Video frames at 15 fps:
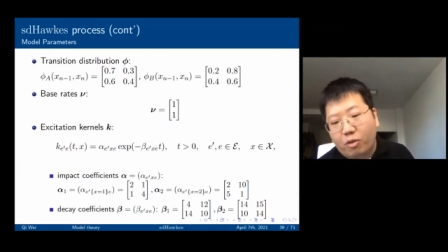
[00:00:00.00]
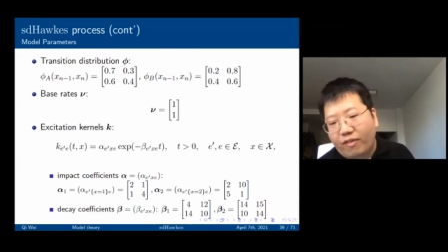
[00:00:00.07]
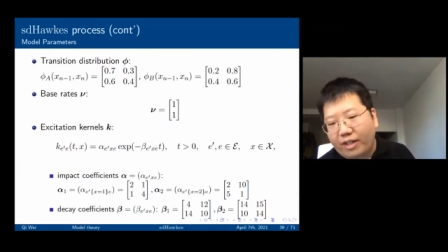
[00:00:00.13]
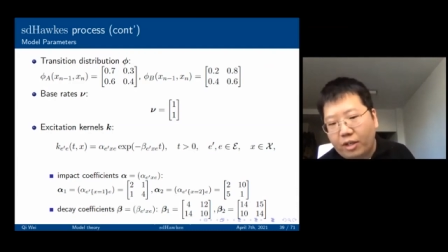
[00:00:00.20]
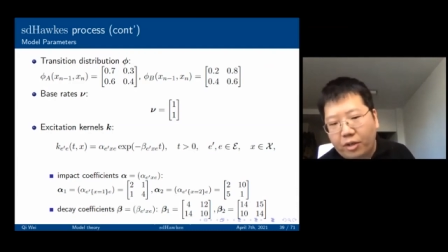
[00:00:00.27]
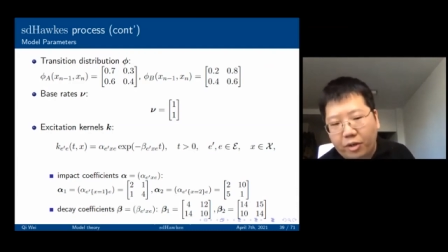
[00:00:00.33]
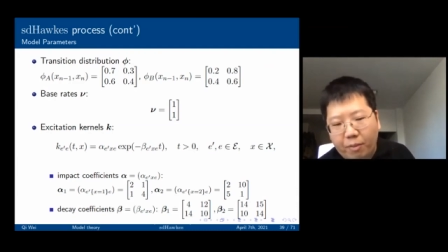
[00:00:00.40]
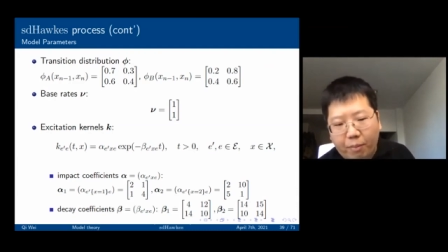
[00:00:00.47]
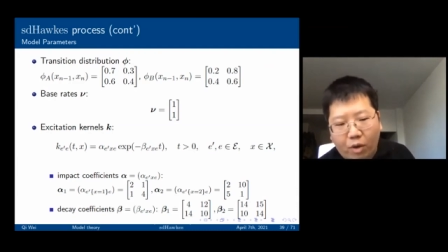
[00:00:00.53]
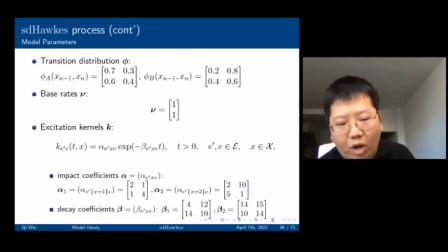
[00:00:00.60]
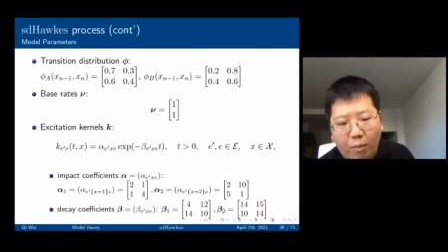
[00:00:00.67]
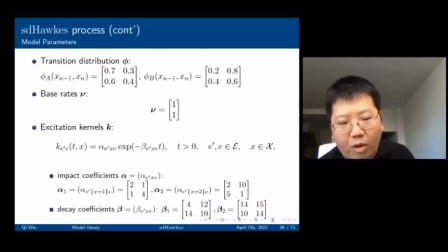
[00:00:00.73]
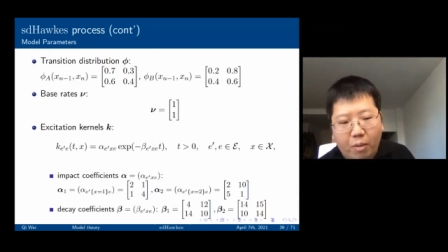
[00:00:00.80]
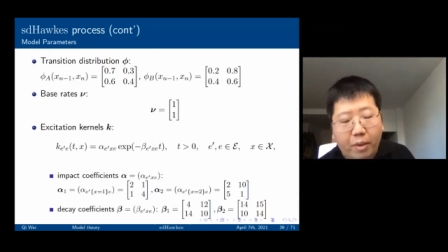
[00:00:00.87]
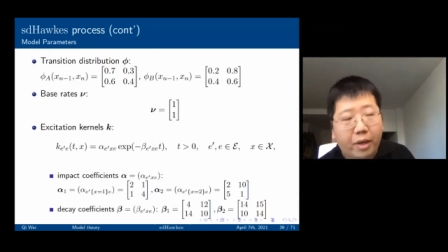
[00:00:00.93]
supervised
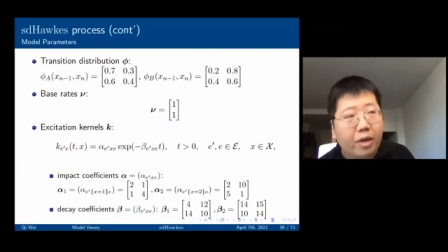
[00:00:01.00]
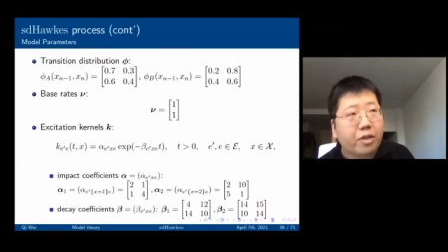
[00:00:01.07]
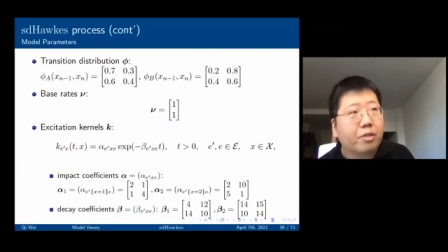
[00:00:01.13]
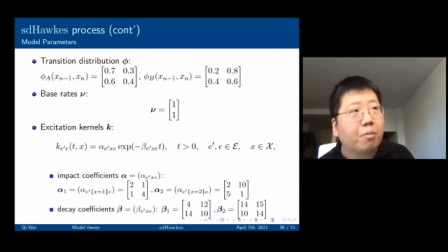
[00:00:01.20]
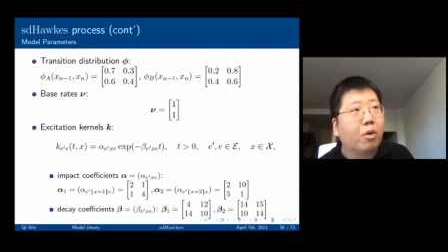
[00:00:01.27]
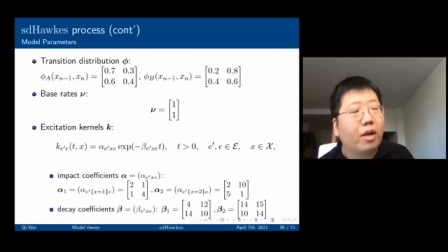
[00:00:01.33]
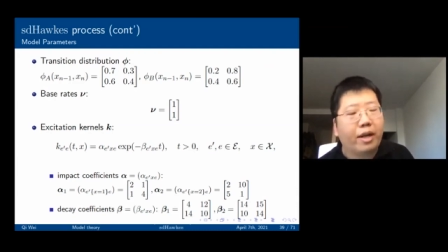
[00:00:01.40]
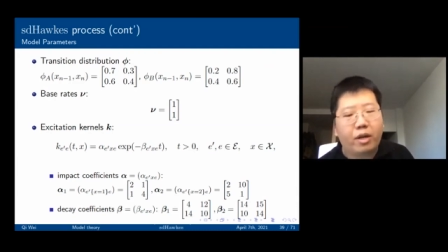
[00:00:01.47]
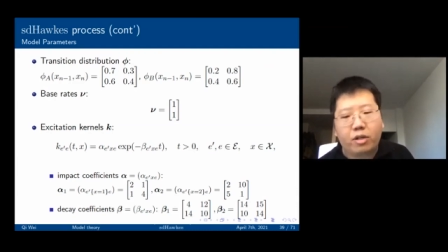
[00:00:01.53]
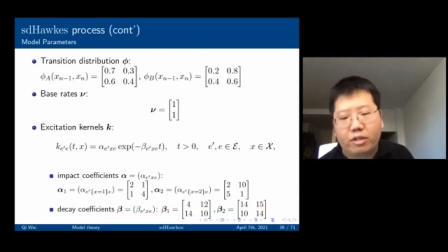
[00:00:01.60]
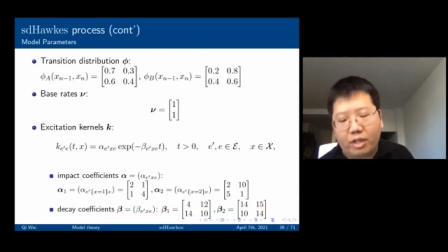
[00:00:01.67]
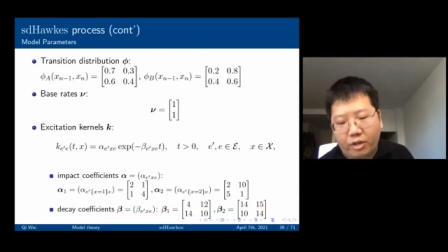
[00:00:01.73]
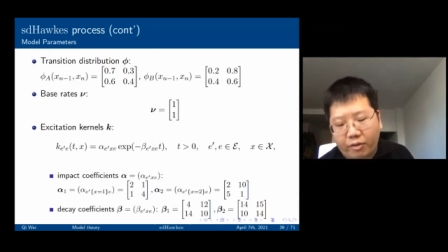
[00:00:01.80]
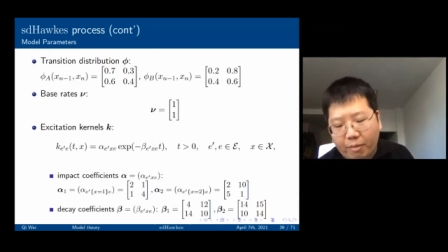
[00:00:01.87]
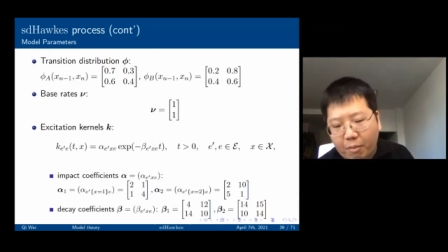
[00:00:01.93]
learning problem. Here's more
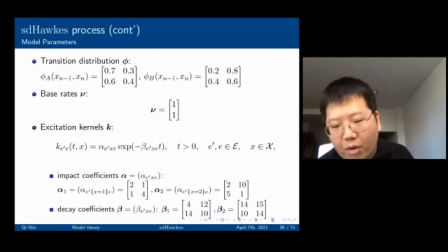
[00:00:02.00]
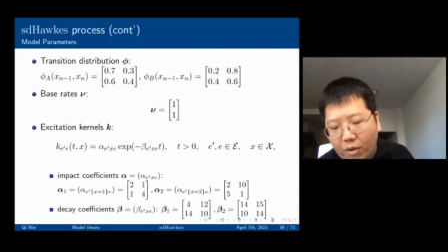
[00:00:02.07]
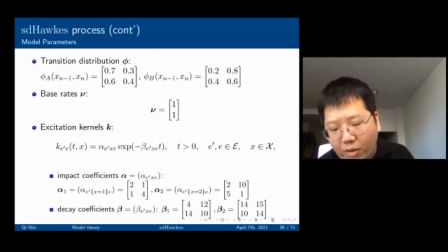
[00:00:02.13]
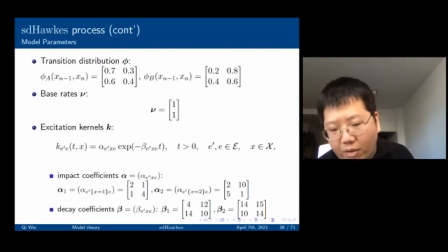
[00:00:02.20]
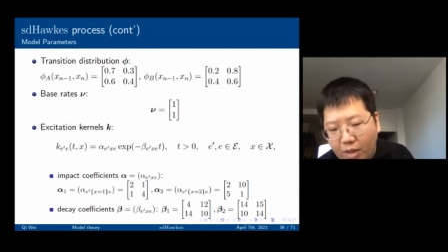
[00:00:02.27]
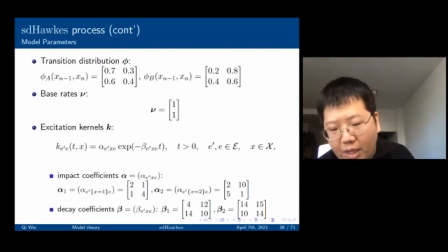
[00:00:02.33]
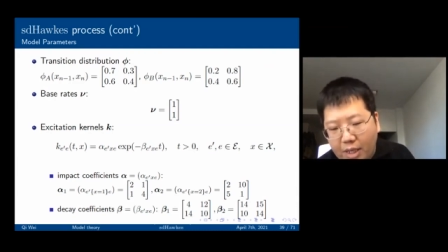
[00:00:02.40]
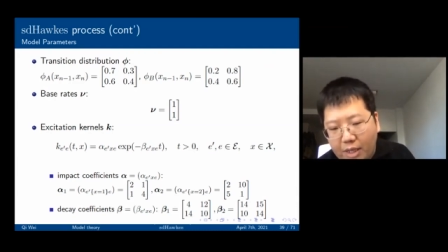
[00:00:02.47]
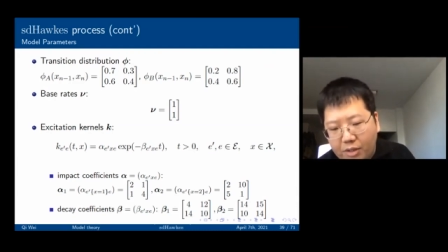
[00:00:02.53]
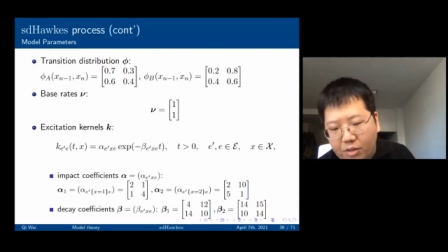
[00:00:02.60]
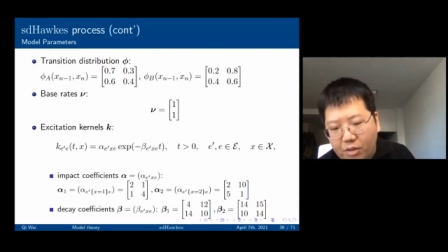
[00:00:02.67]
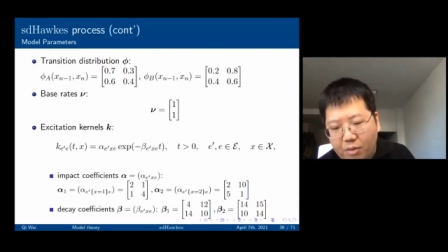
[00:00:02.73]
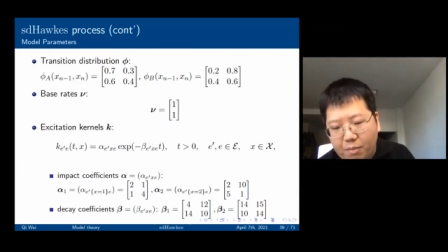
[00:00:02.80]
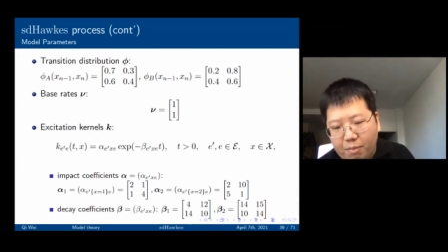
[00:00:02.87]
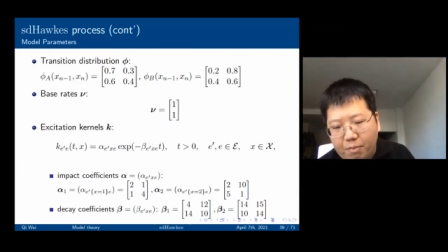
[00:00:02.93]
like a generative model.
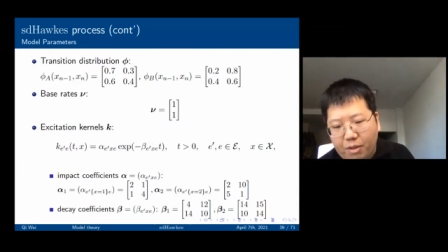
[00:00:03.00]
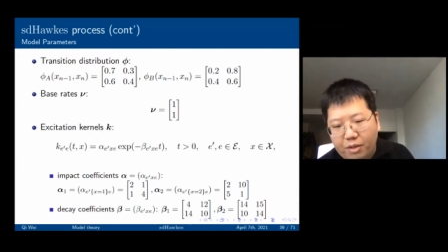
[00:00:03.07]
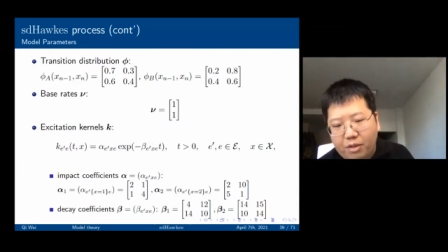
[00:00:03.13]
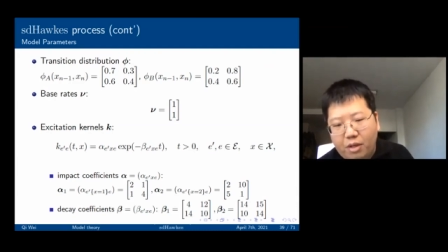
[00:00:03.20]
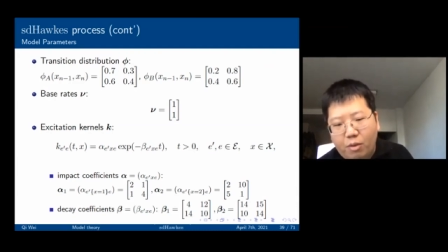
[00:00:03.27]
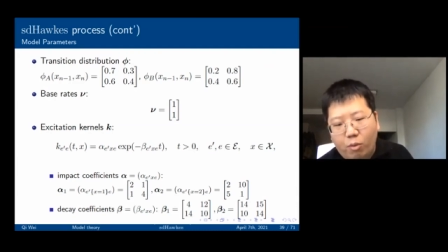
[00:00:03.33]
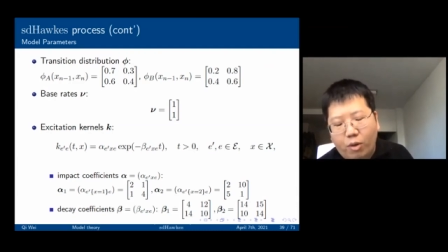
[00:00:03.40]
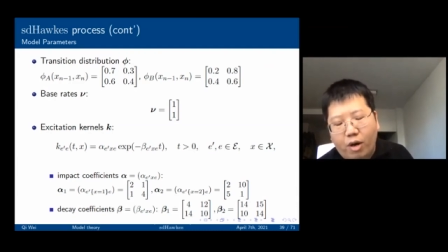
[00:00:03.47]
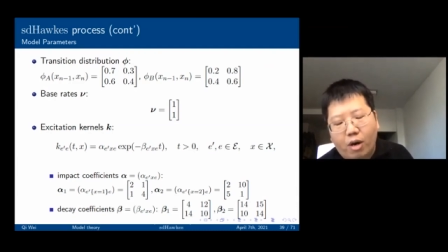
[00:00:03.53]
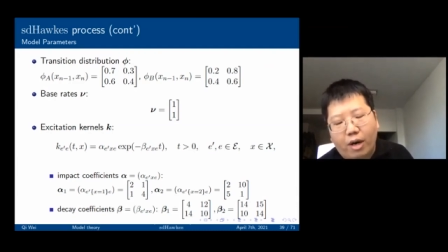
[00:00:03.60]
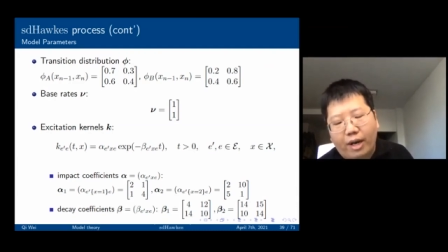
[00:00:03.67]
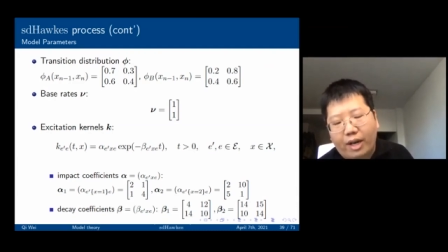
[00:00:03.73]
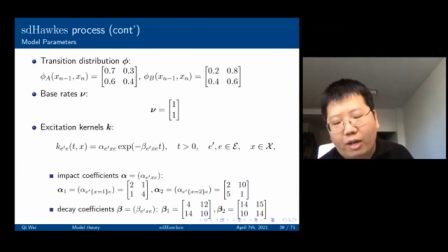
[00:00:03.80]
So, but we are